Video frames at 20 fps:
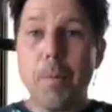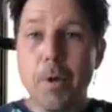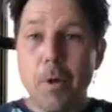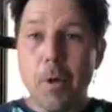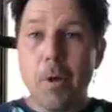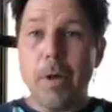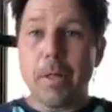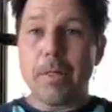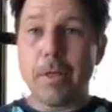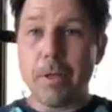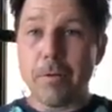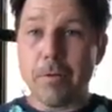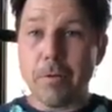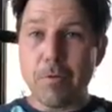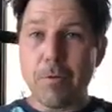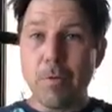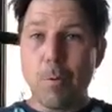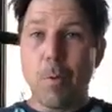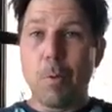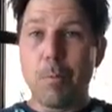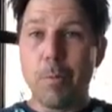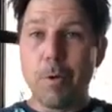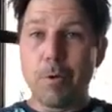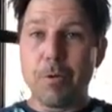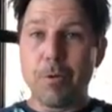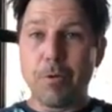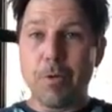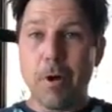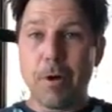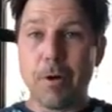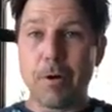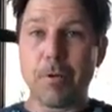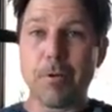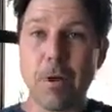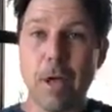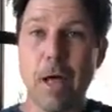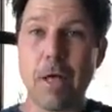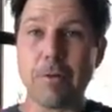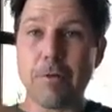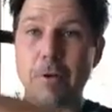and you go like this and someone pushes on your
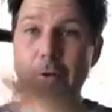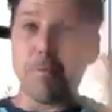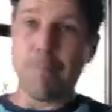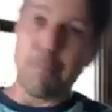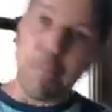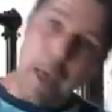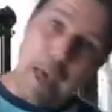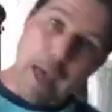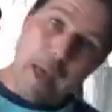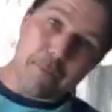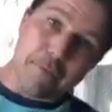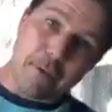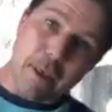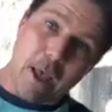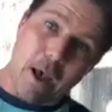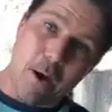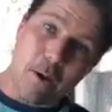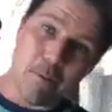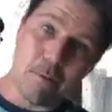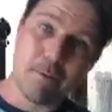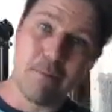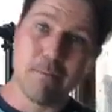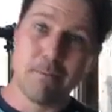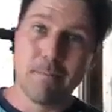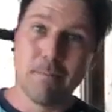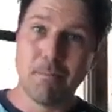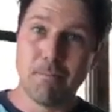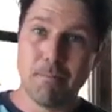chest and you pass out?